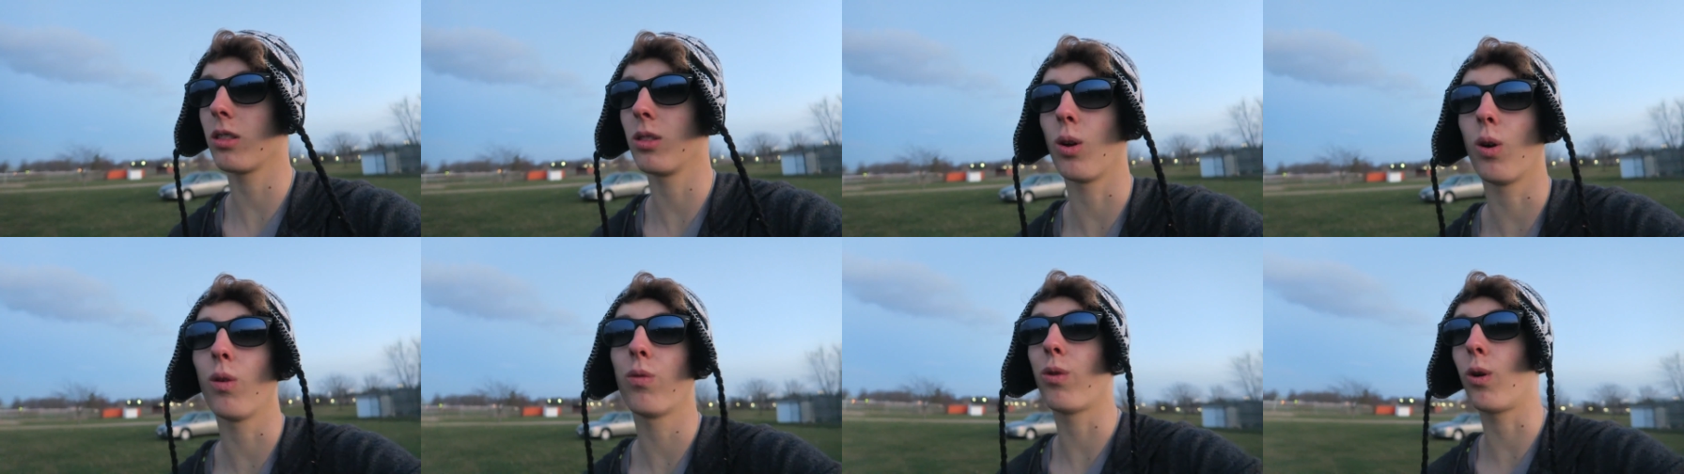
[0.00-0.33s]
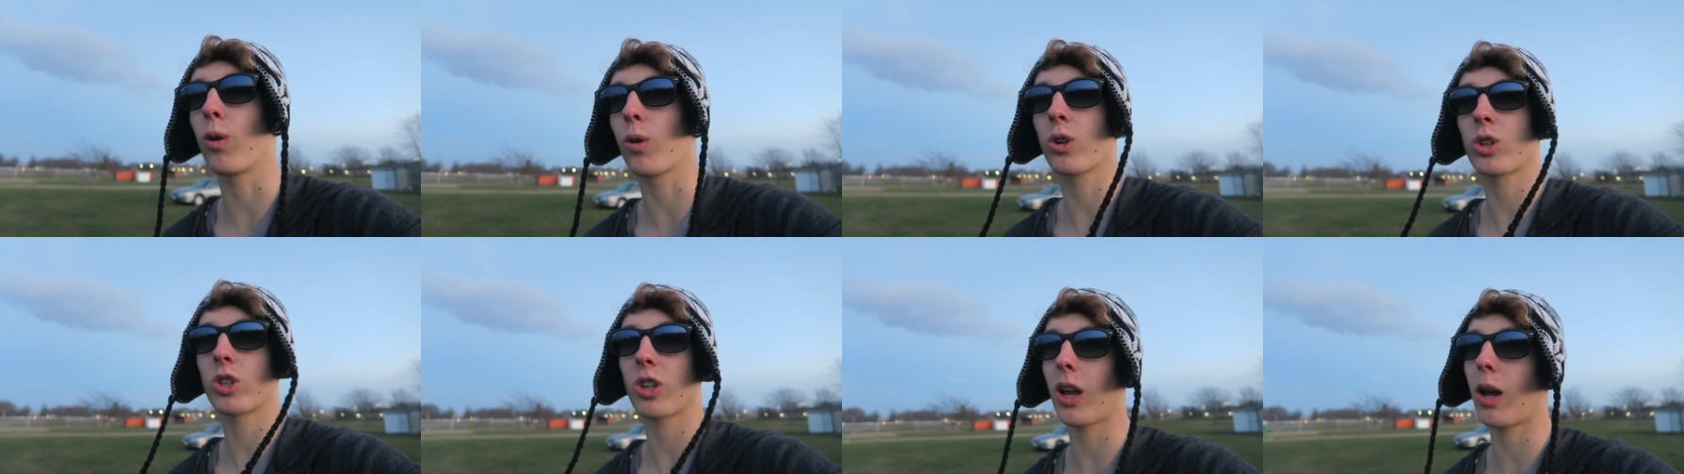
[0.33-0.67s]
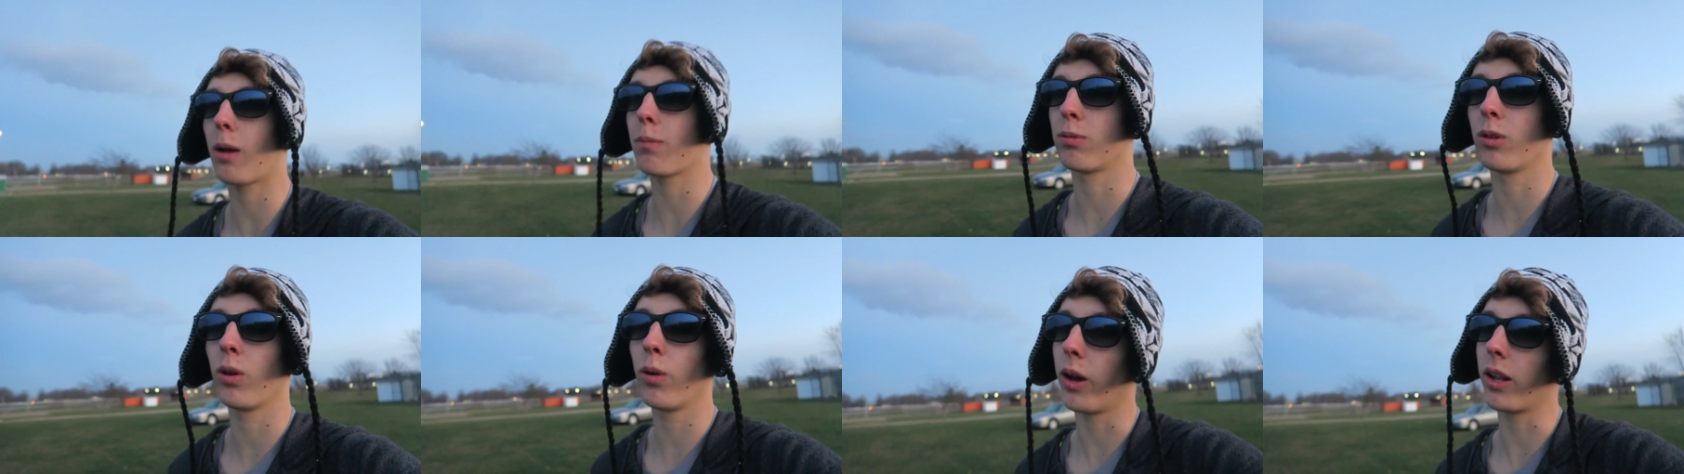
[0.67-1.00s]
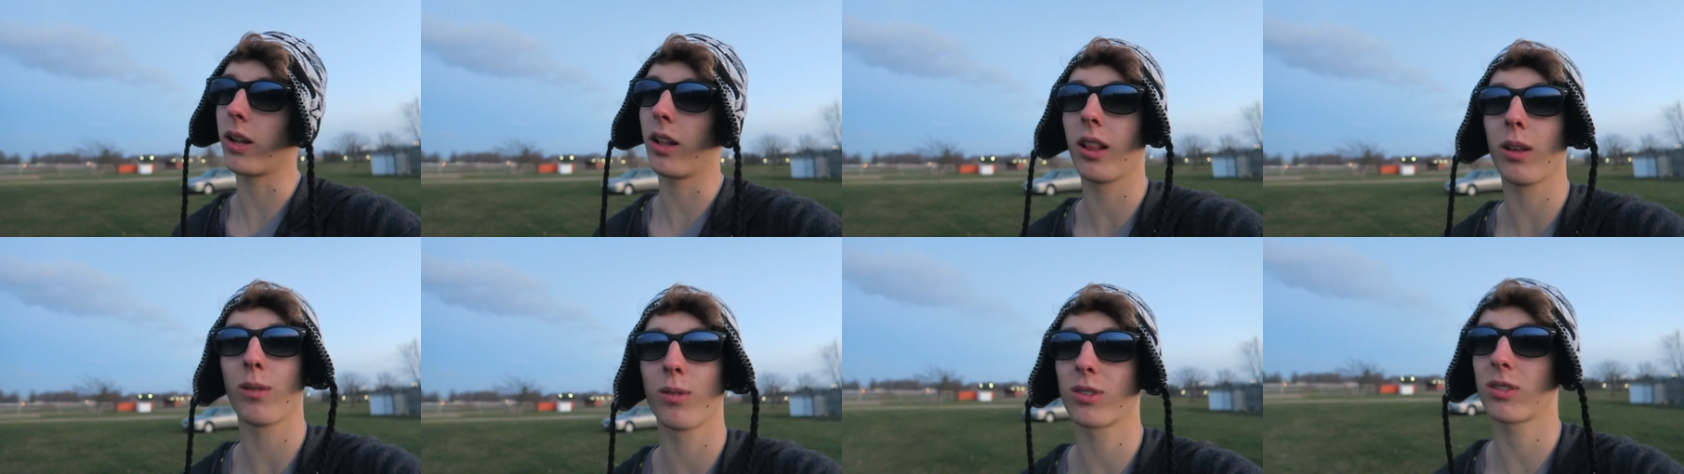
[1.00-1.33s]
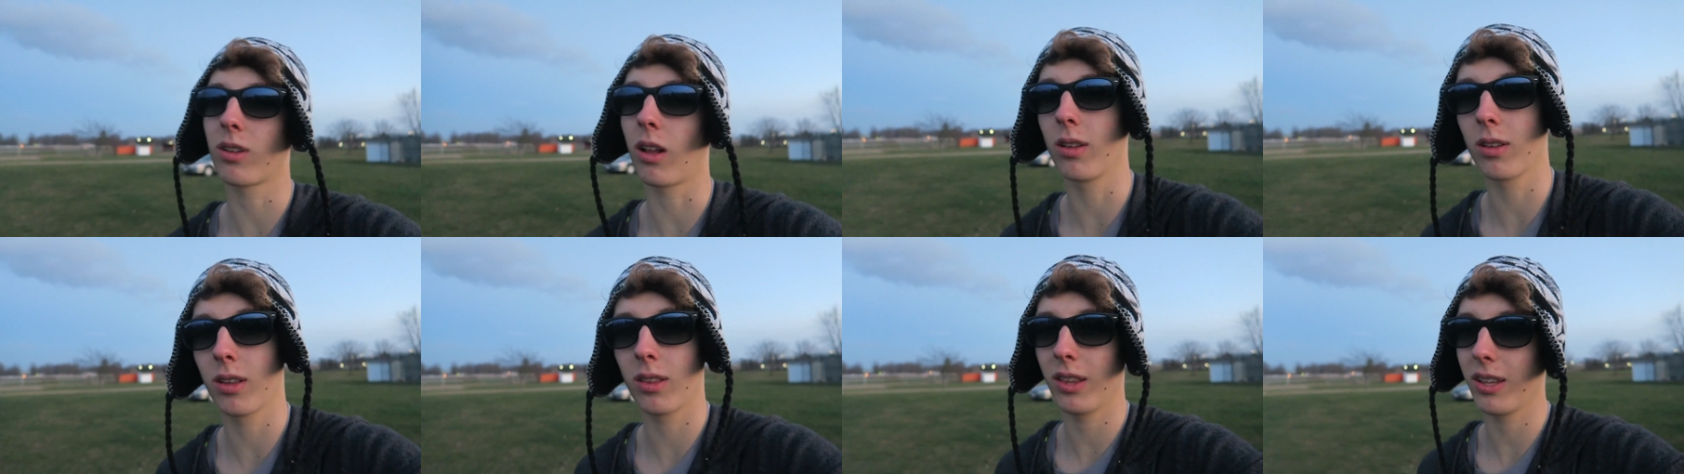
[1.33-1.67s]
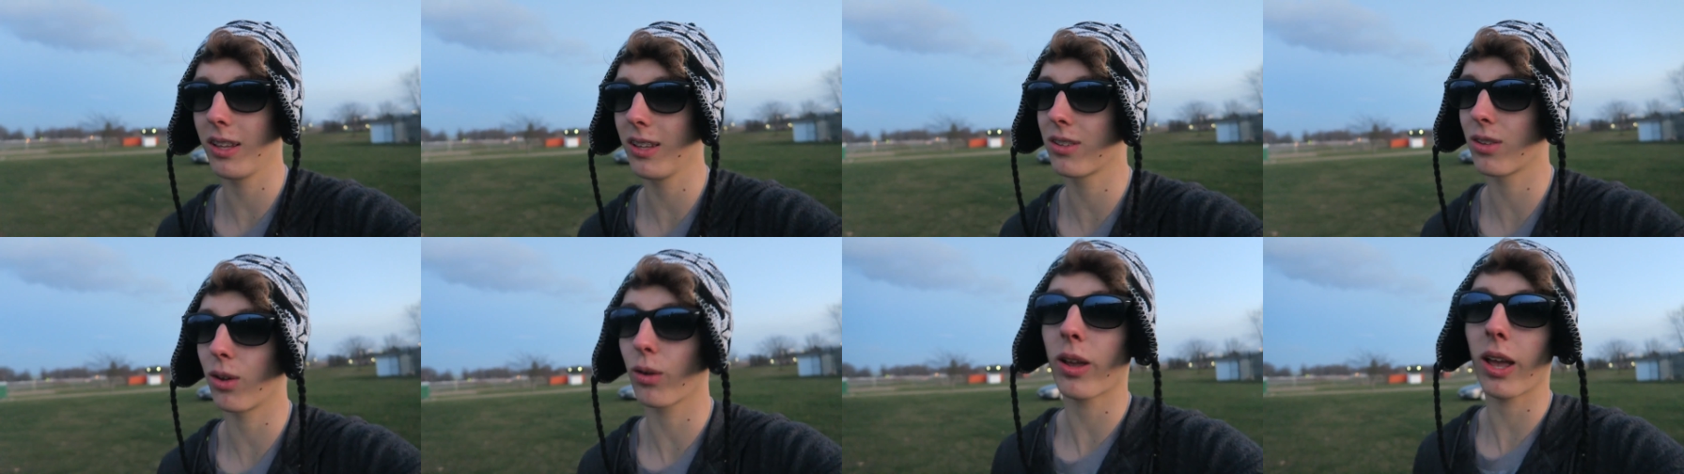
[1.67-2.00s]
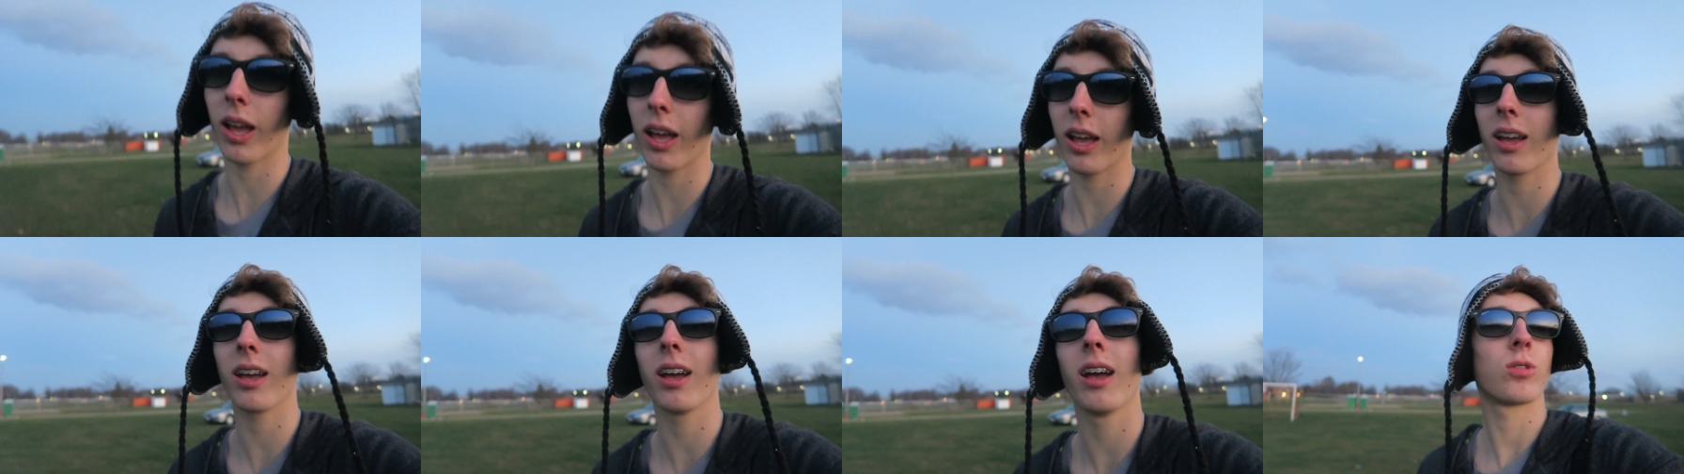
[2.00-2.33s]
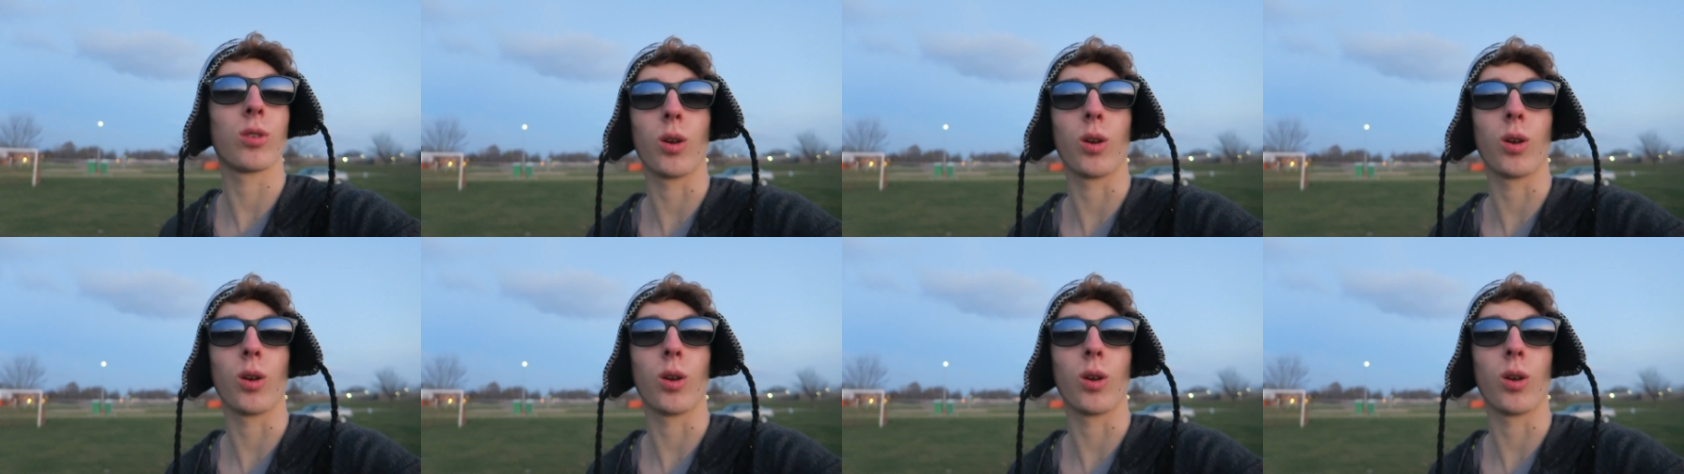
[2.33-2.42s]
no Photoshop. No editing was done to these. Okay.